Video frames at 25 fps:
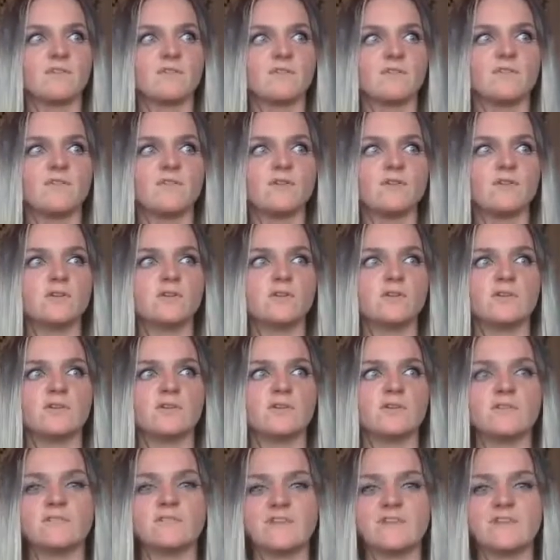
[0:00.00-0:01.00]
full of
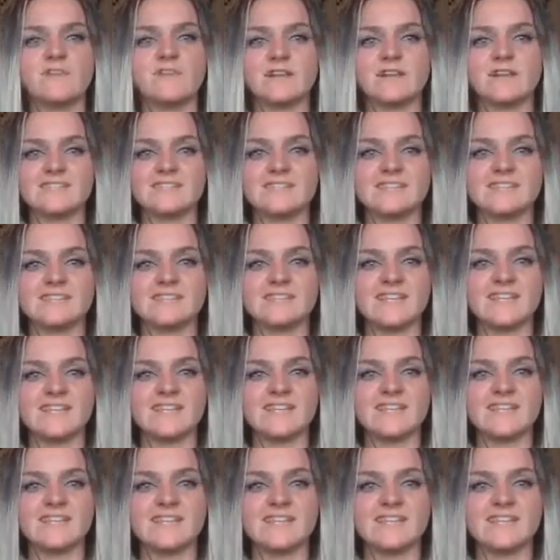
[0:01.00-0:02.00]
like
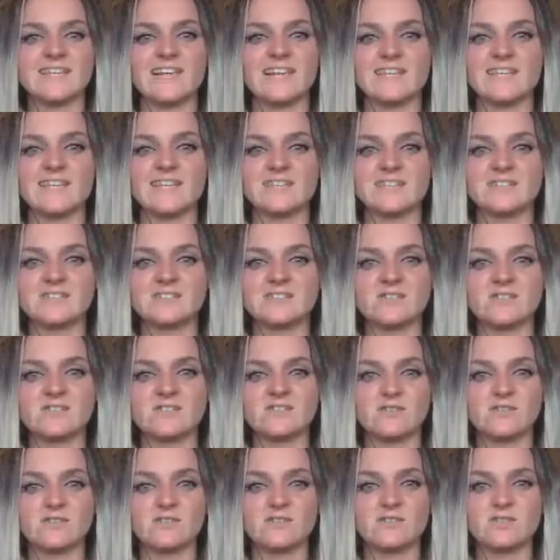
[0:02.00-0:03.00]

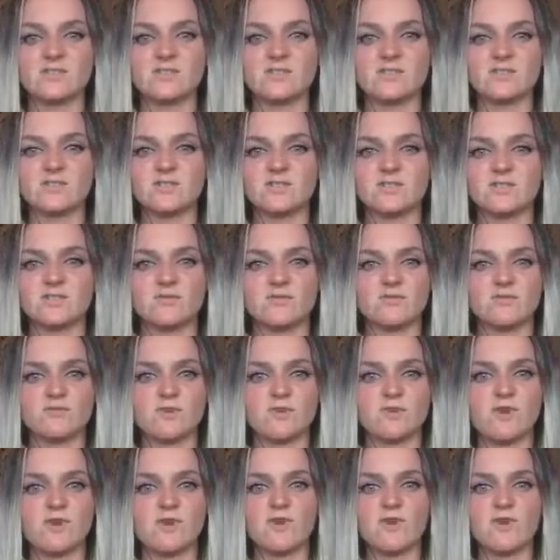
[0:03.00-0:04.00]

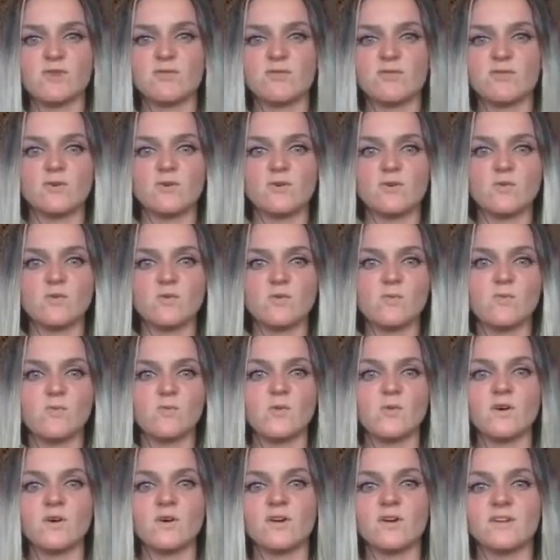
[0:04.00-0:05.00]
testosterone and
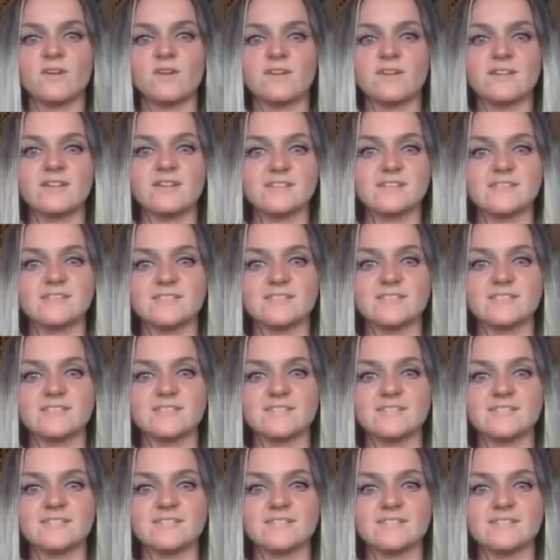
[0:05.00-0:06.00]
wanting
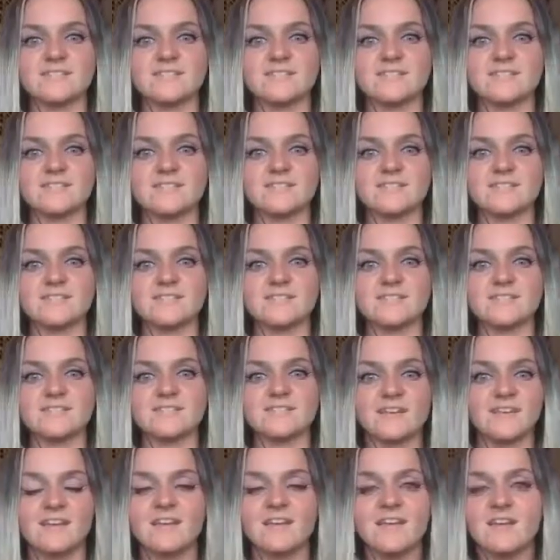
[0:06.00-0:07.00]
to
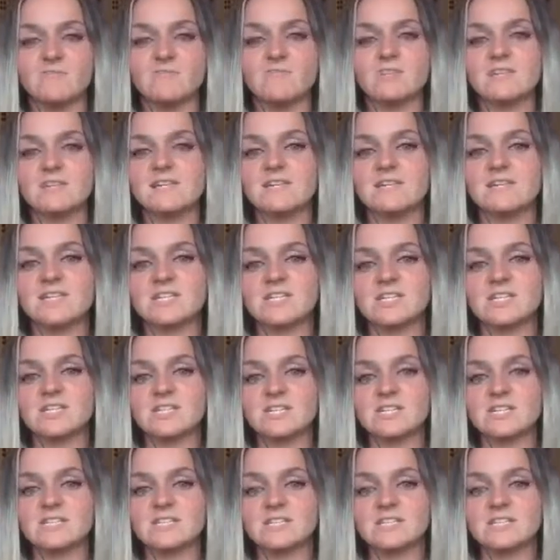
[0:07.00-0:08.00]
release
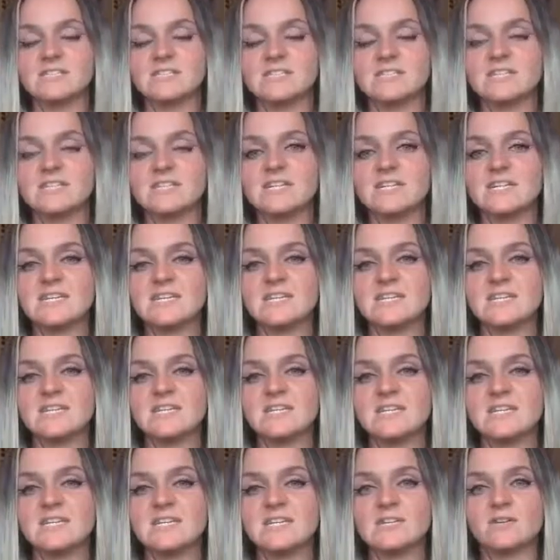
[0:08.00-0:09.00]
your
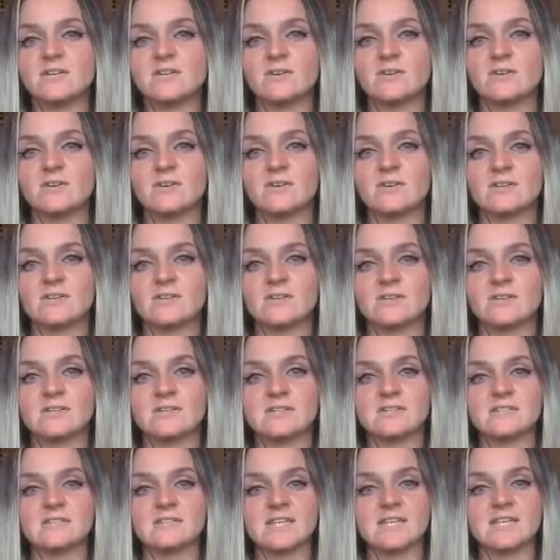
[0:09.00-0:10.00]
seed all
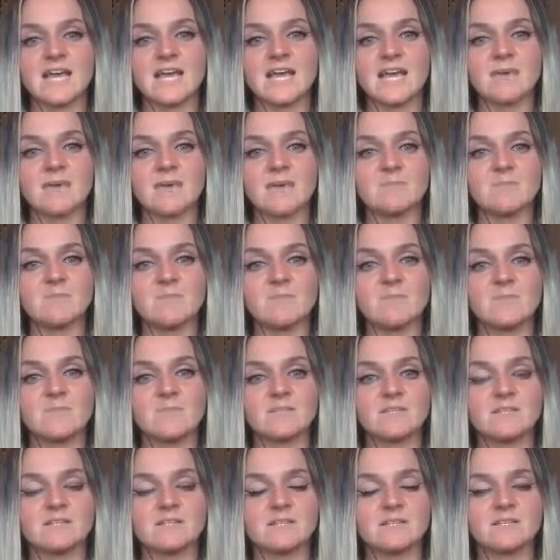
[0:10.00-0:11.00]
the time.
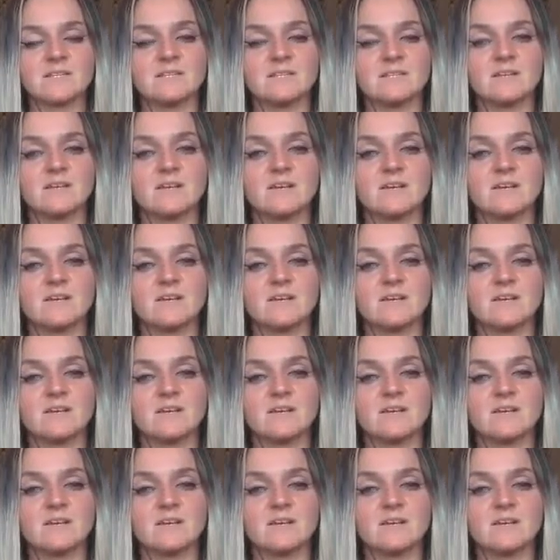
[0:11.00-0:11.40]
It's a lot